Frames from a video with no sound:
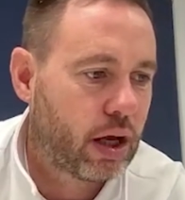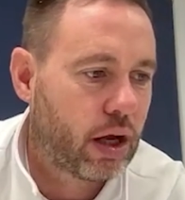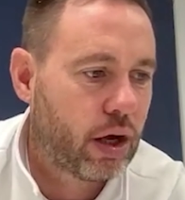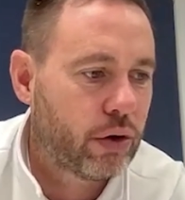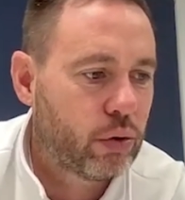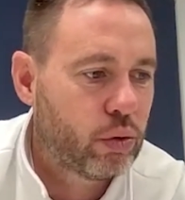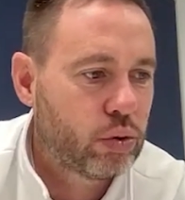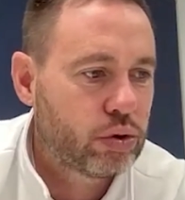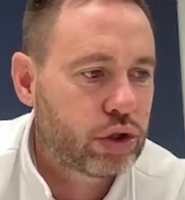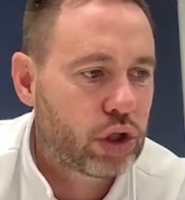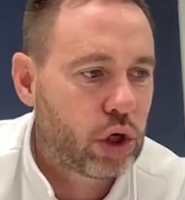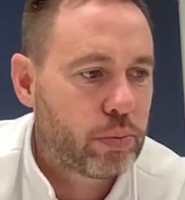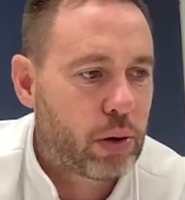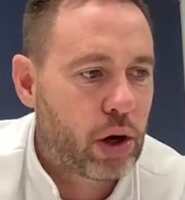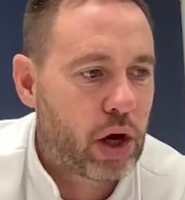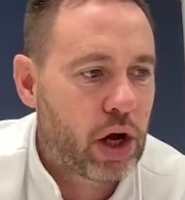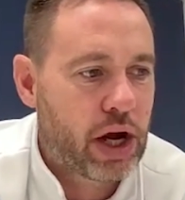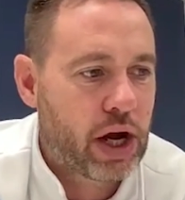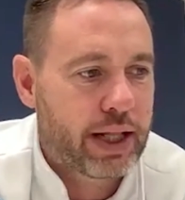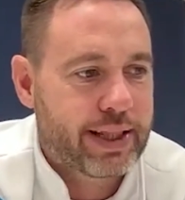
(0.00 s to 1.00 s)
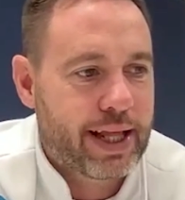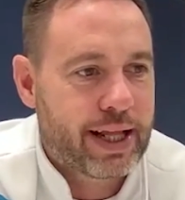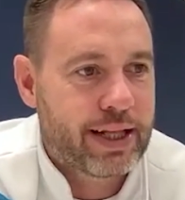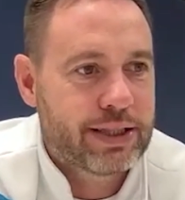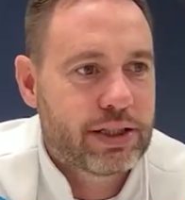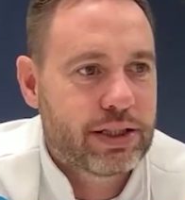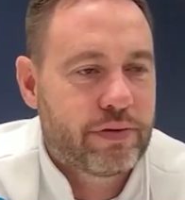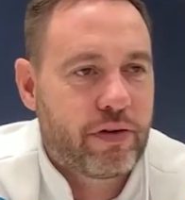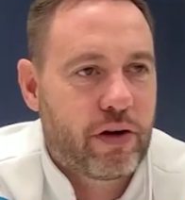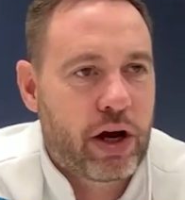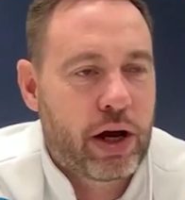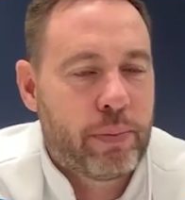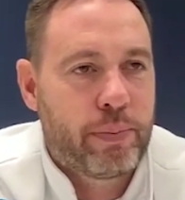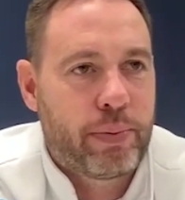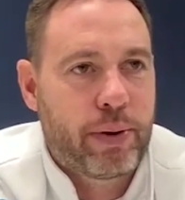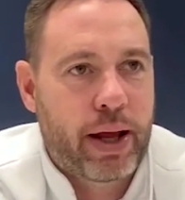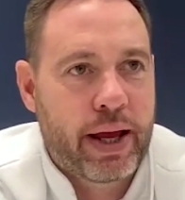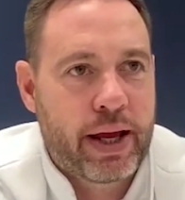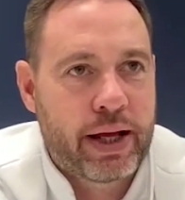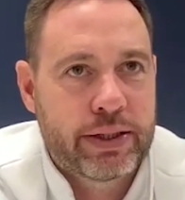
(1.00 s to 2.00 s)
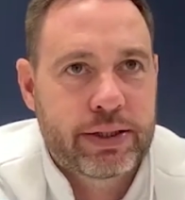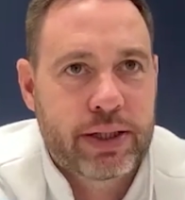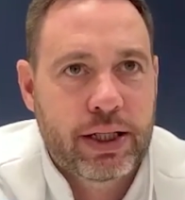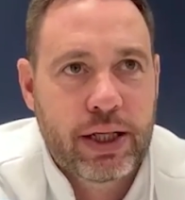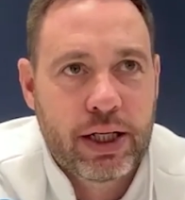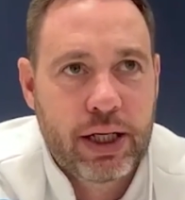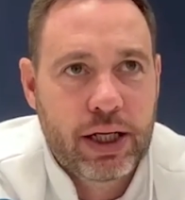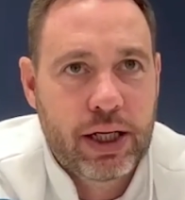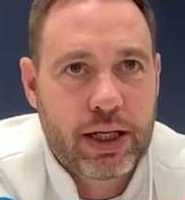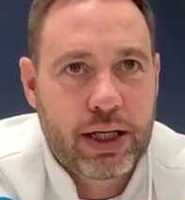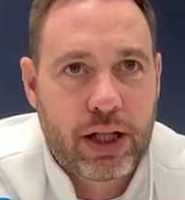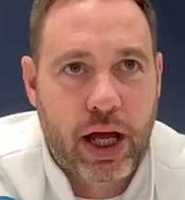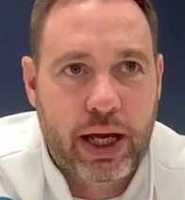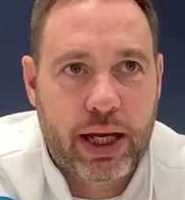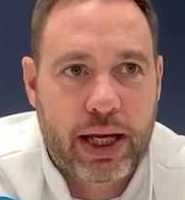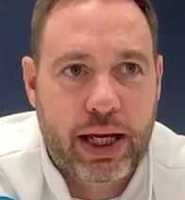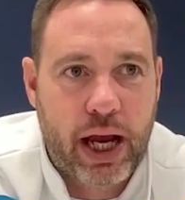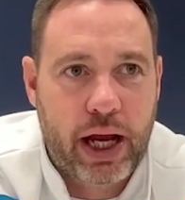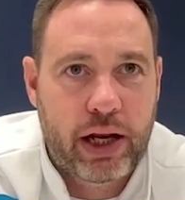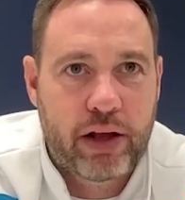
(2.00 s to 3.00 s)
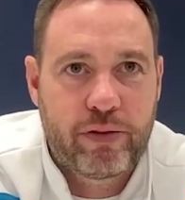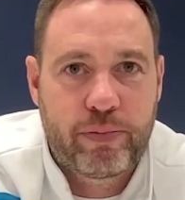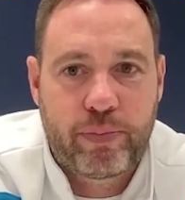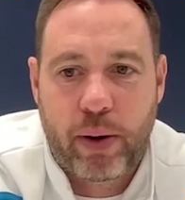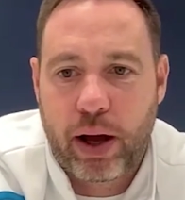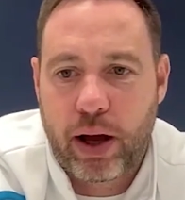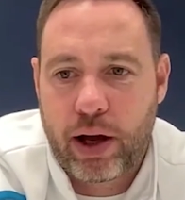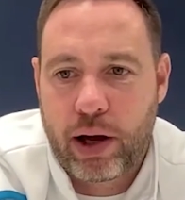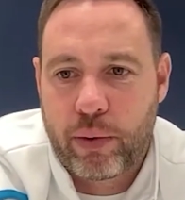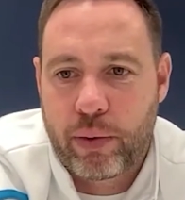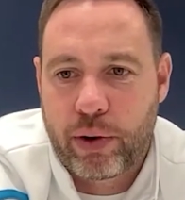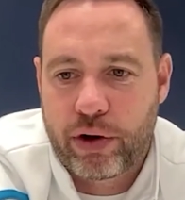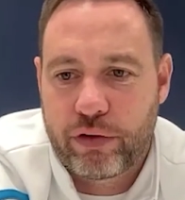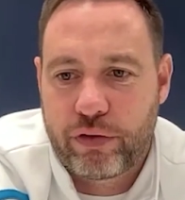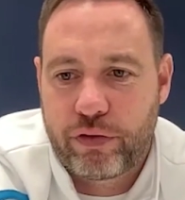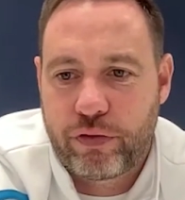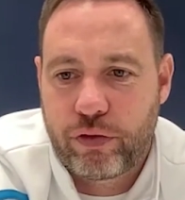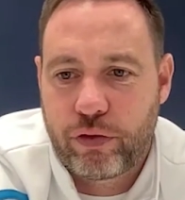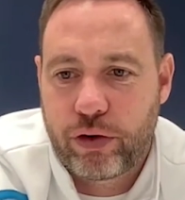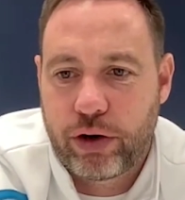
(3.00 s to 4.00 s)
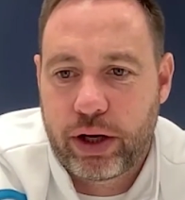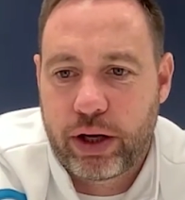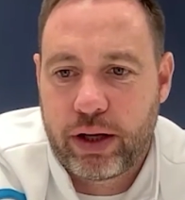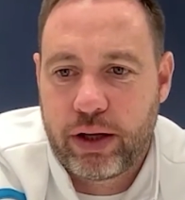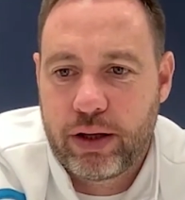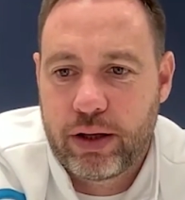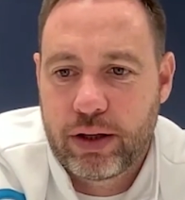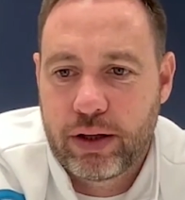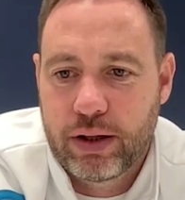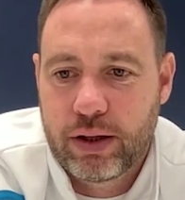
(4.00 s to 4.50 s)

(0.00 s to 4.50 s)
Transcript: And also by identifying players like Kenneth Powell on a free,